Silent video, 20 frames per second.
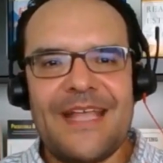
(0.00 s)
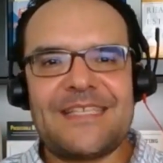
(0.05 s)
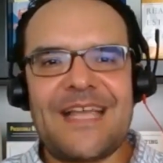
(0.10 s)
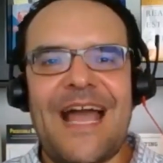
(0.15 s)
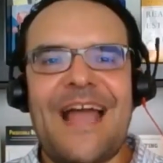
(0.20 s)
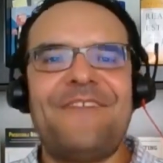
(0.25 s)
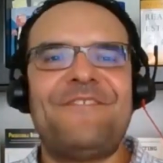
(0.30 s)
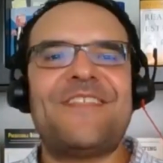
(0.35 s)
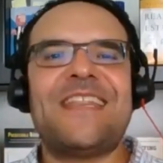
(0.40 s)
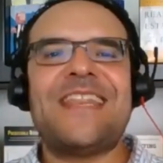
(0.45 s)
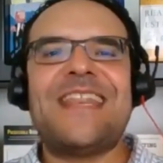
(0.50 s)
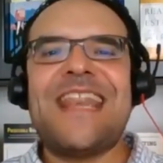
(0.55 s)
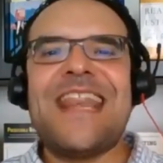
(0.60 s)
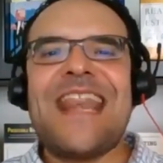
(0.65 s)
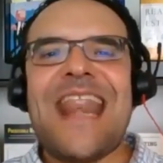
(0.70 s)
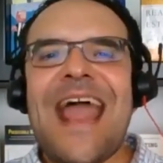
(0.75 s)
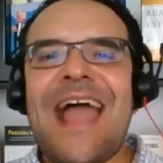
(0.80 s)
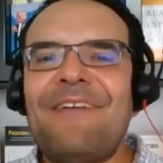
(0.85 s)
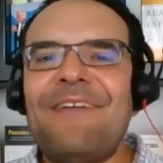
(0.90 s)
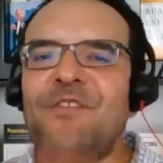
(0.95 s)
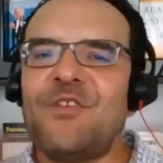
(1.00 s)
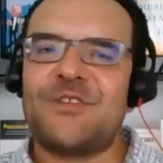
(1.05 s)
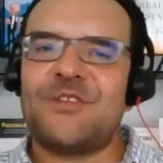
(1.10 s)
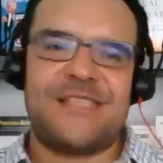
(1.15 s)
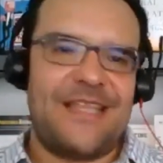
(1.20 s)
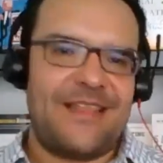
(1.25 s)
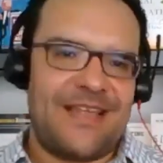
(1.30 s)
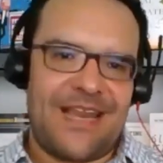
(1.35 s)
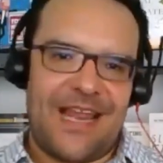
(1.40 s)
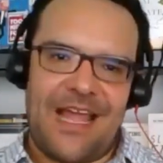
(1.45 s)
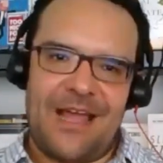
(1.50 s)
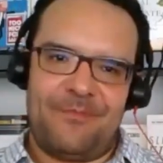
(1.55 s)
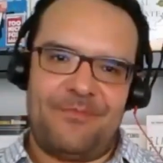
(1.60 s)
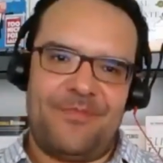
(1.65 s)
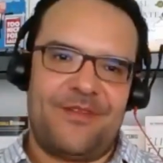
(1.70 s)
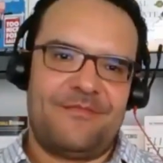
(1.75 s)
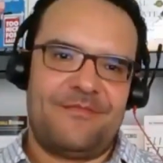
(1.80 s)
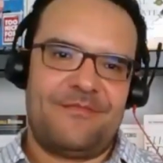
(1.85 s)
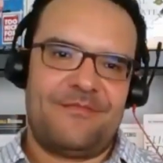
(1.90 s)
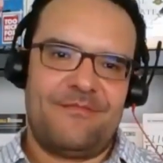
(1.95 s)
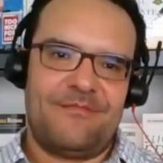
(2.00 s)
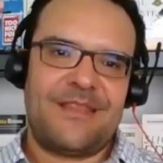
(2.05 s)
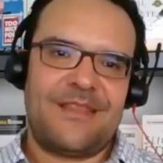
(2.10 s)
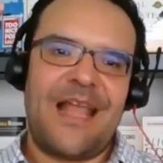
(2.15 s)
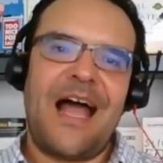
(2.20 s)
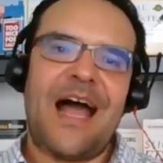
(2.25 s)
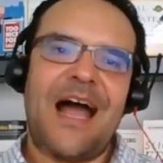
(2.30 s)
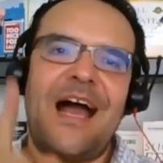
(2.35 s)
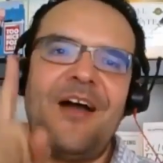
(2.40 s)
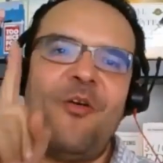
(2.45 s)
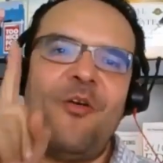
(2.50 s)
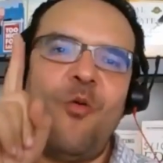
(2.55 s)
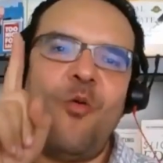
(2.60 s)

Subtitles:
I've never seen it happen. Not